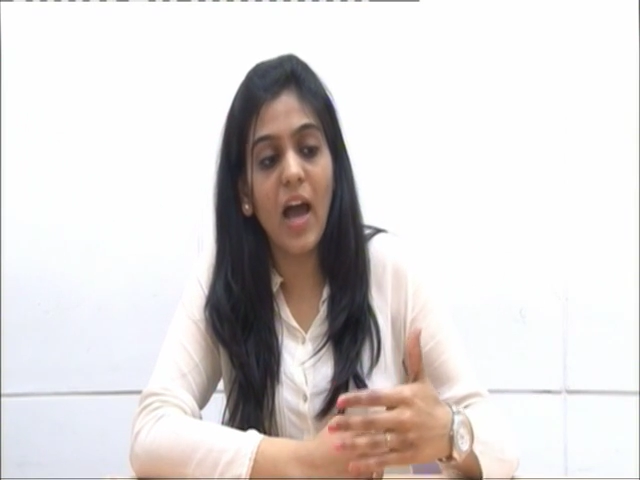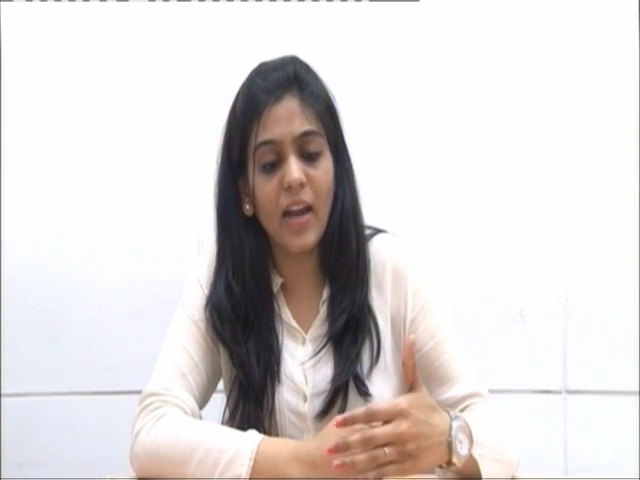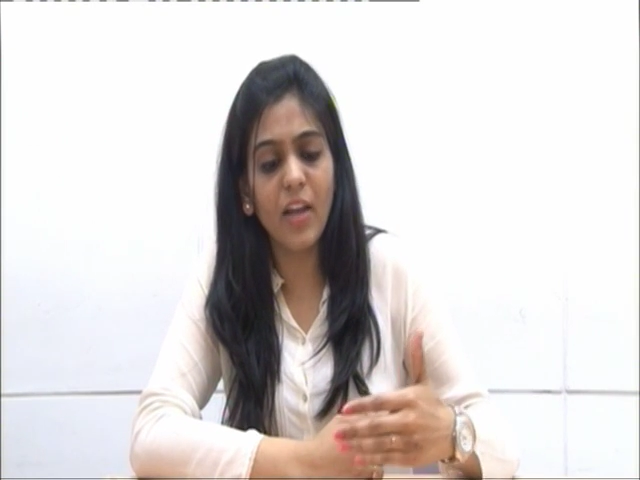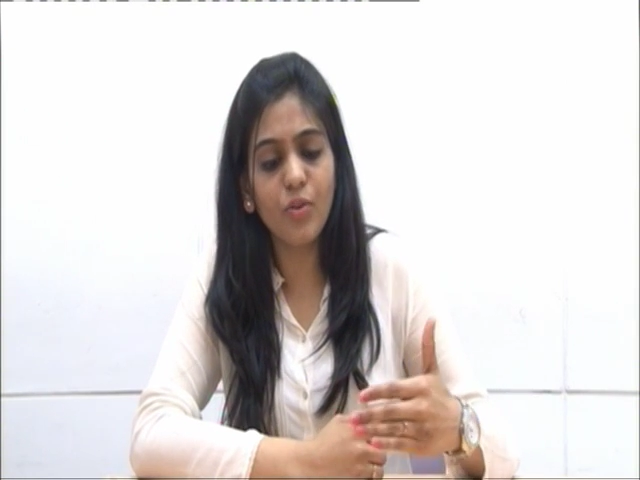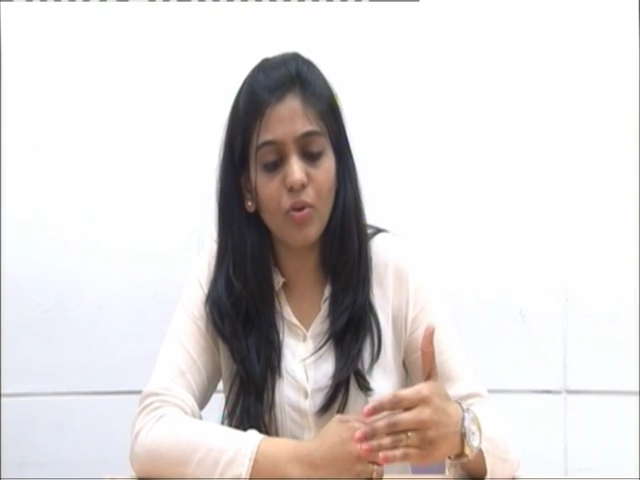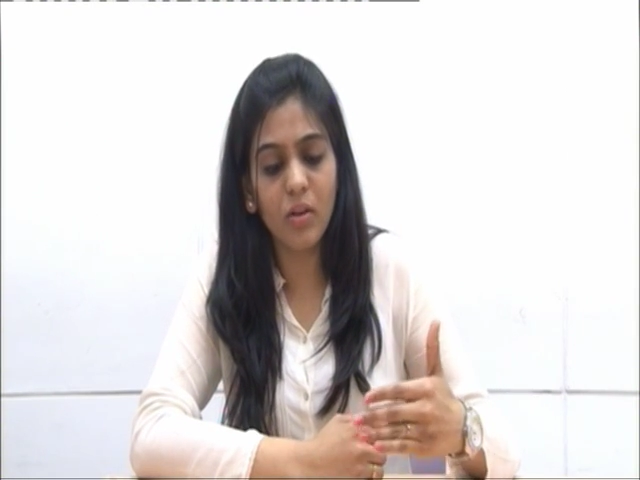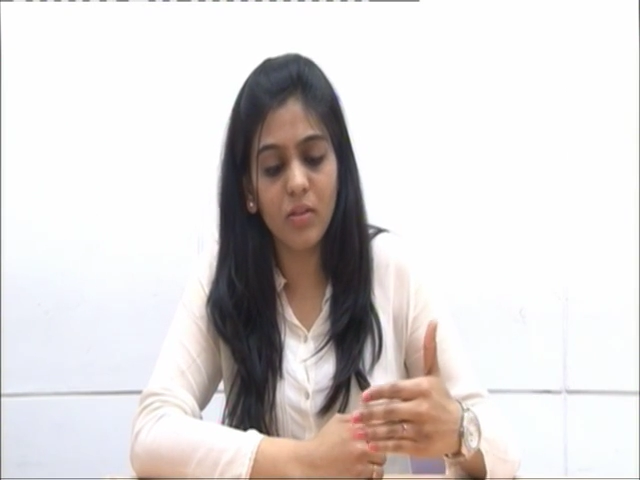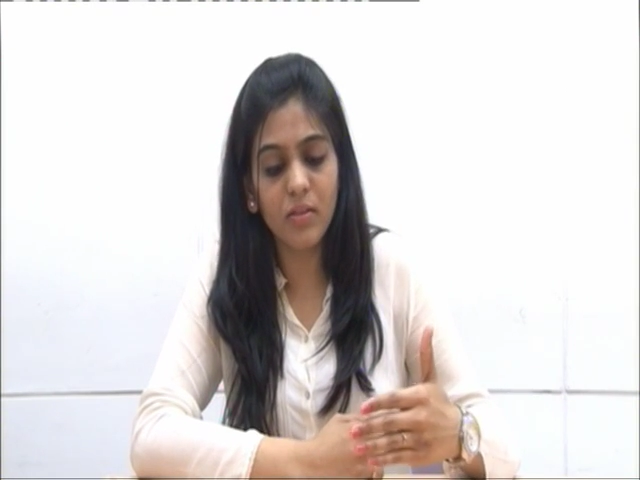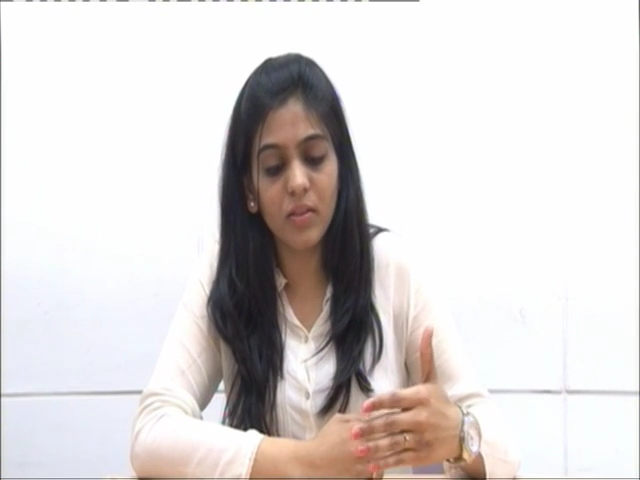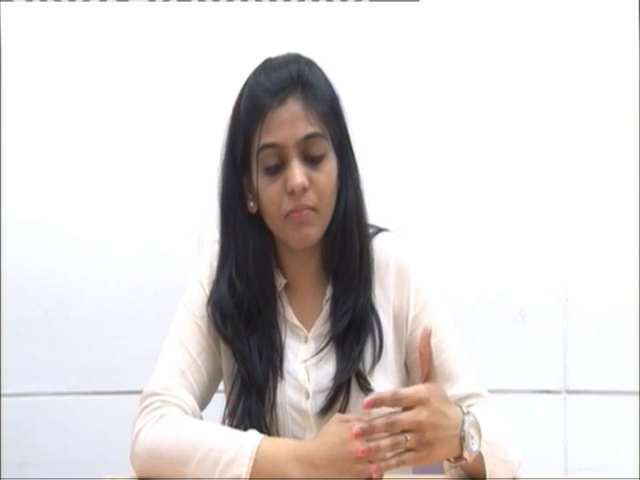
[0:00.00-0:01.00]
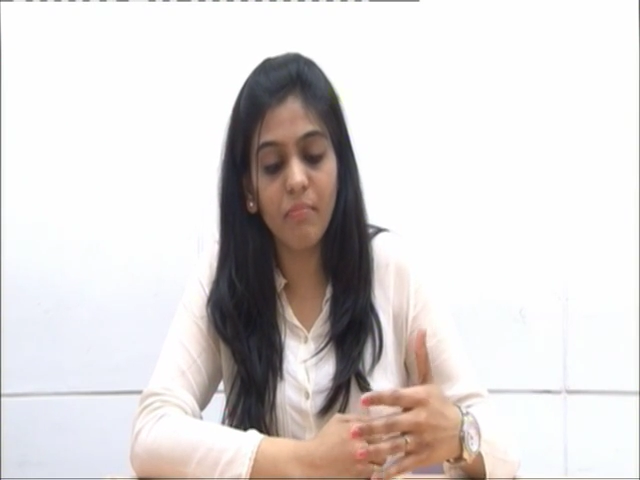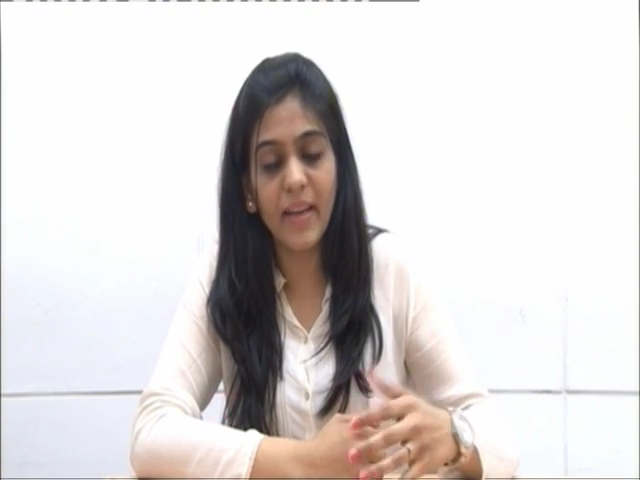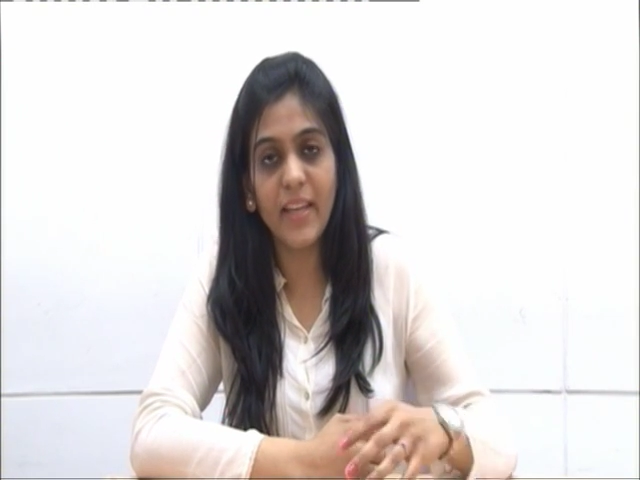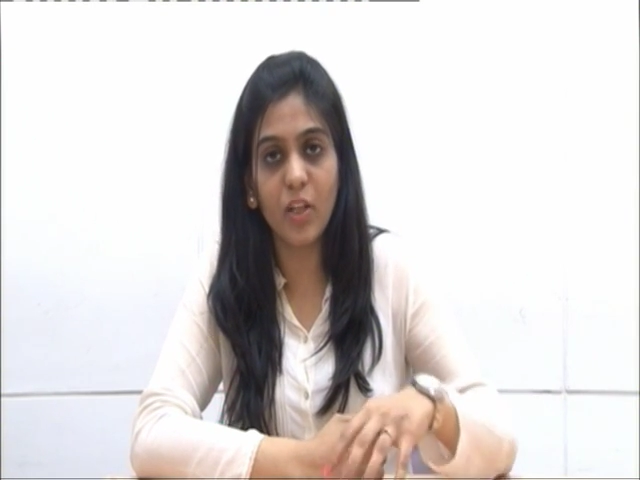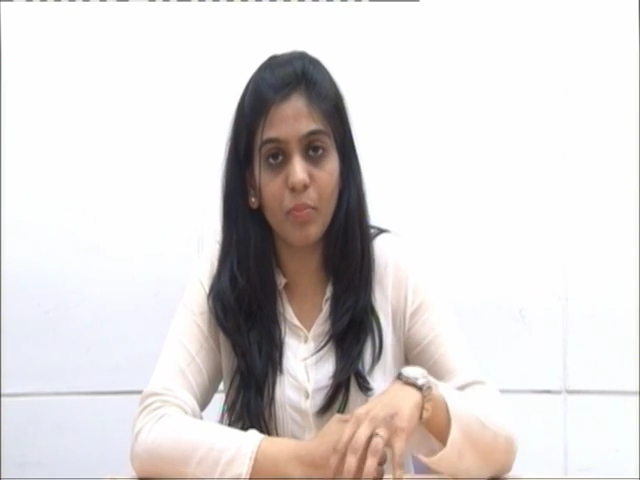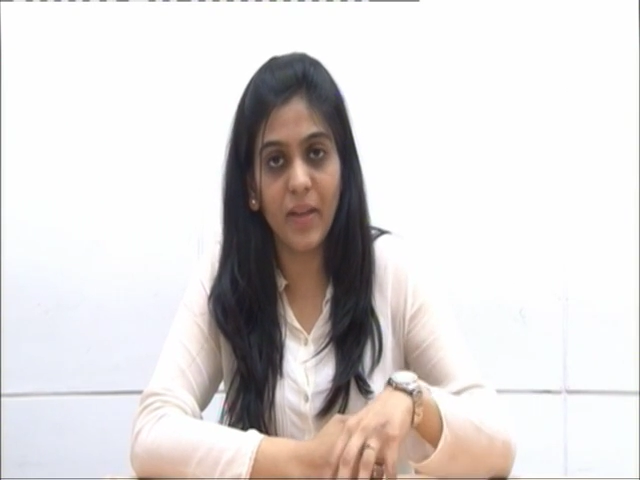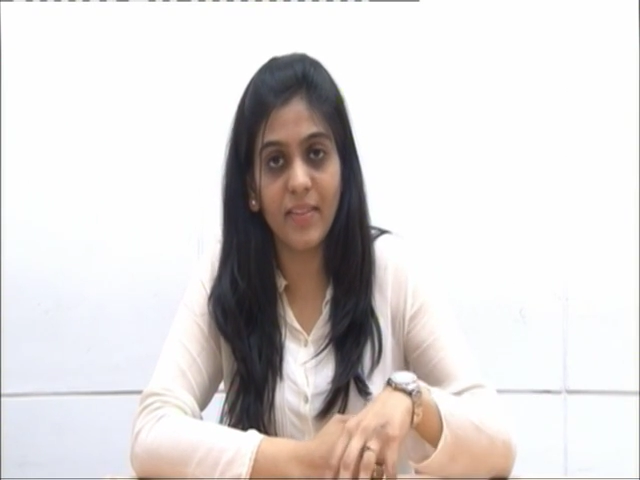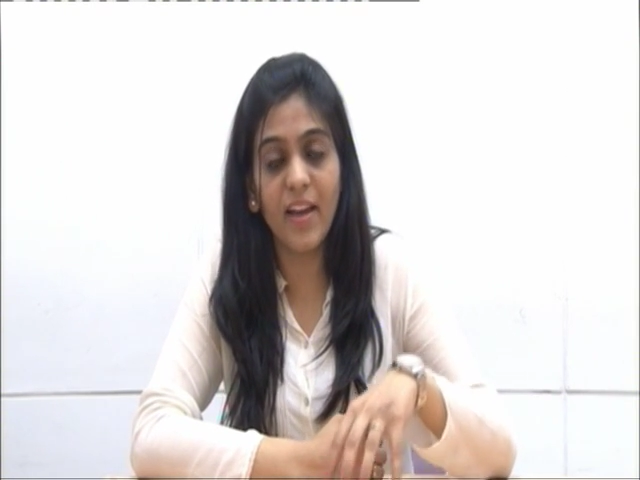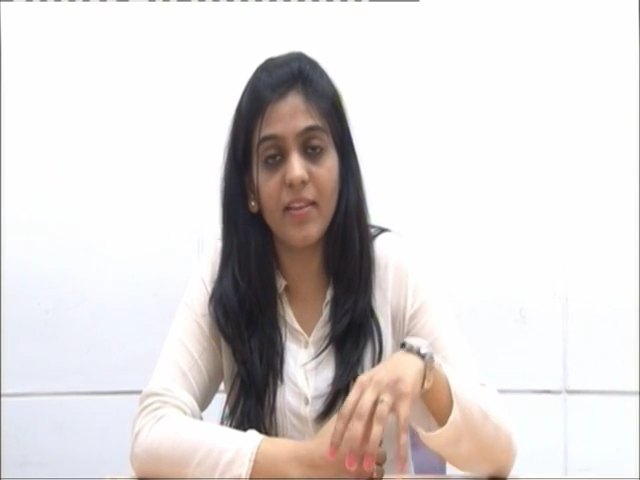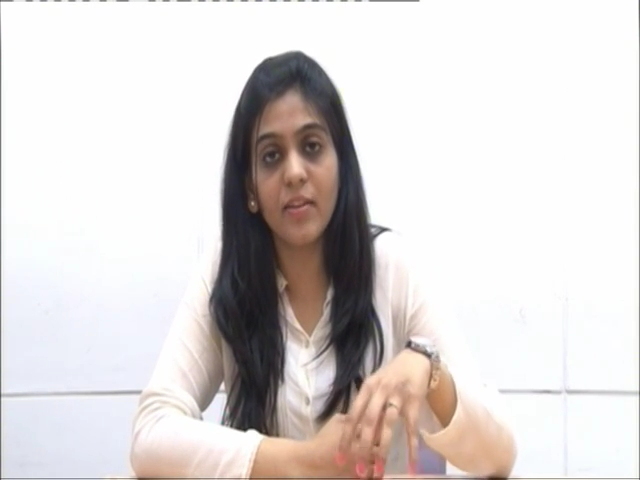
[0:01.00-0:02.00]
and has taught us in many
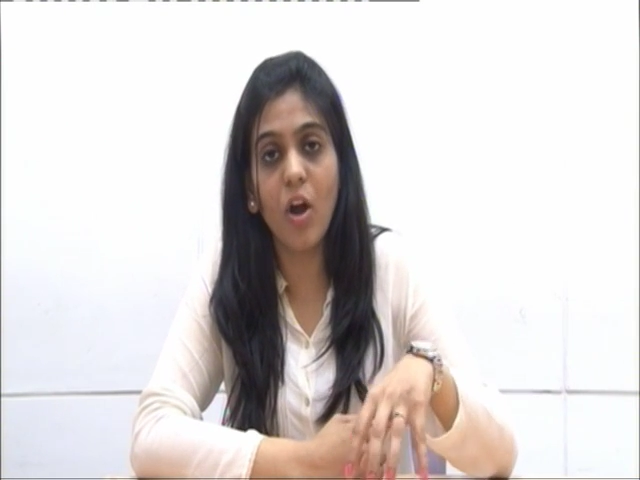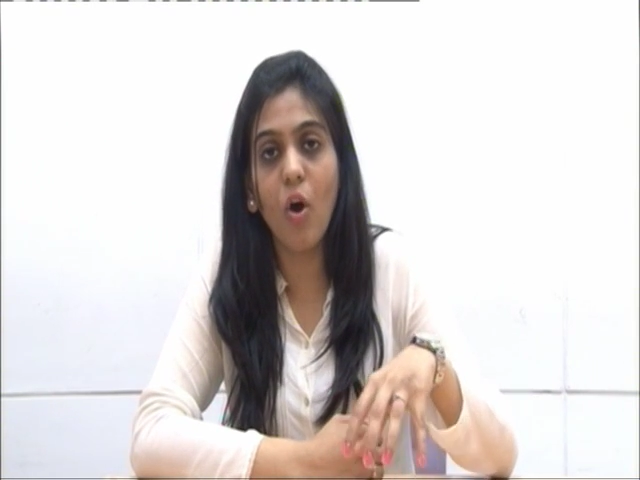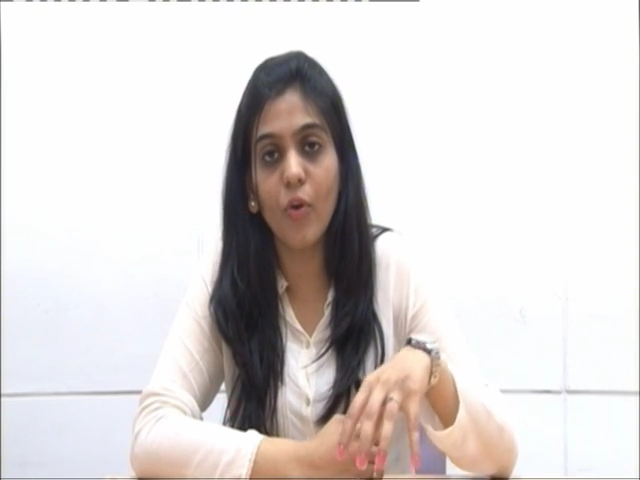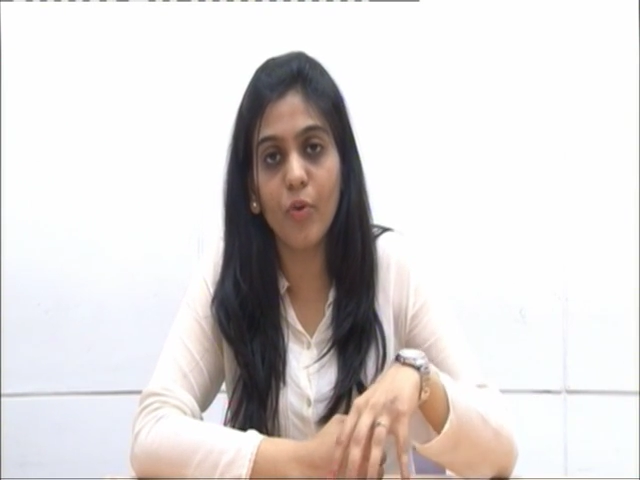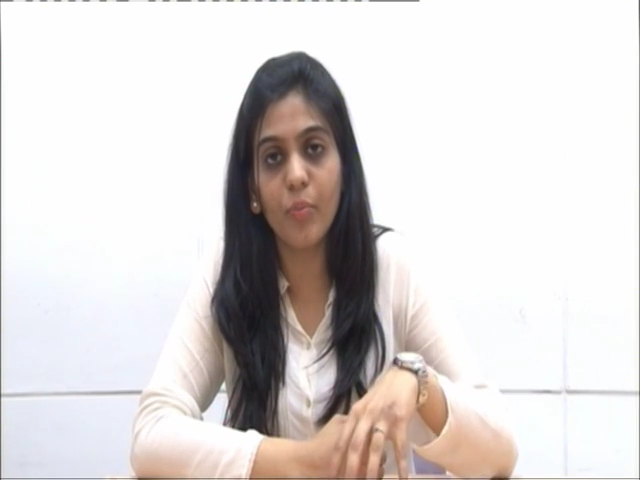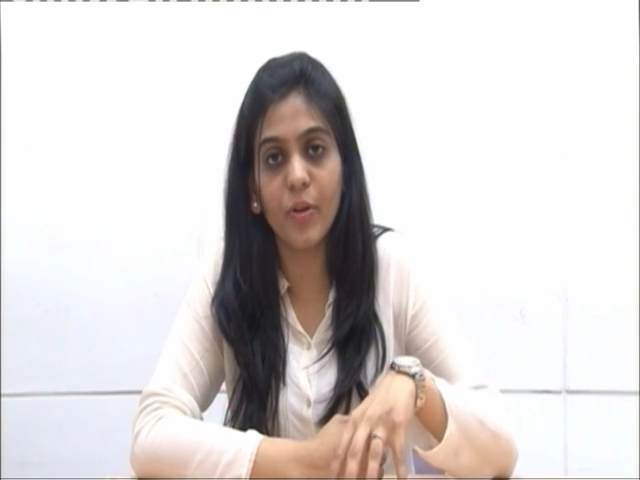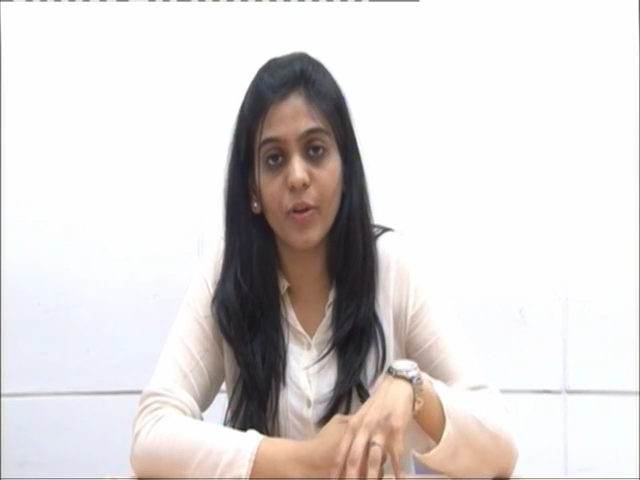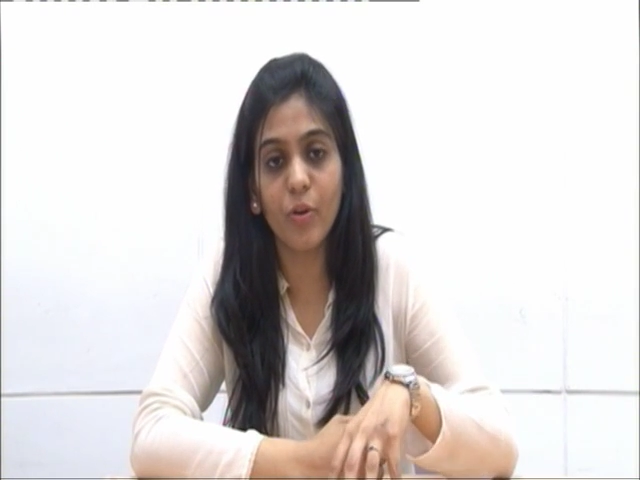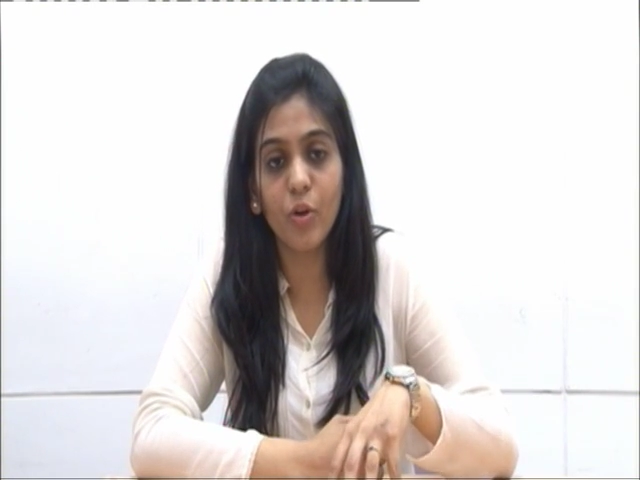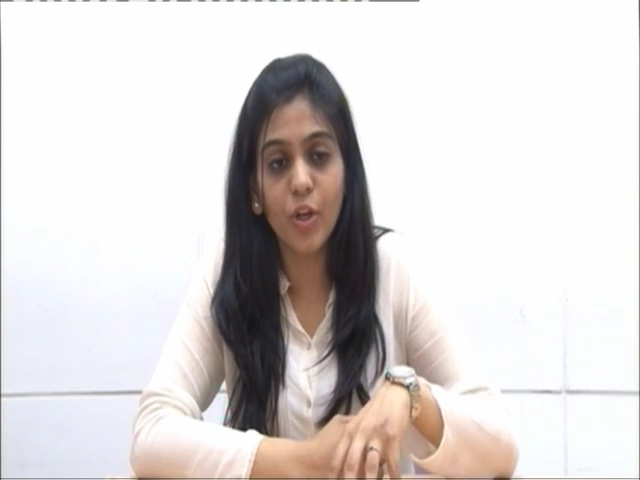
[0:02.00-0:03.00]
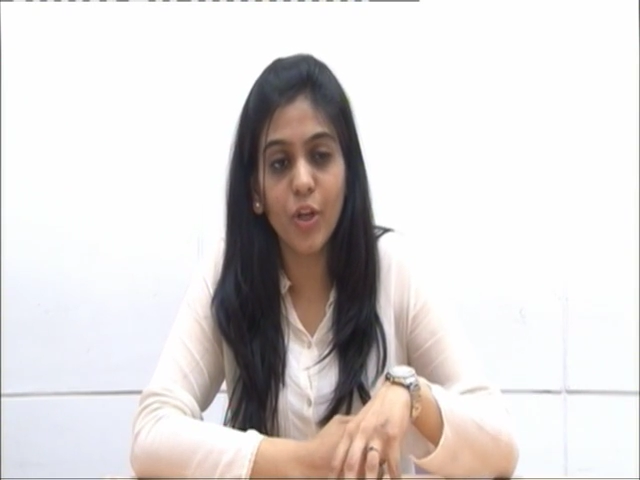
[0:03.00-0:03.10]
aspects as an entrepreneur.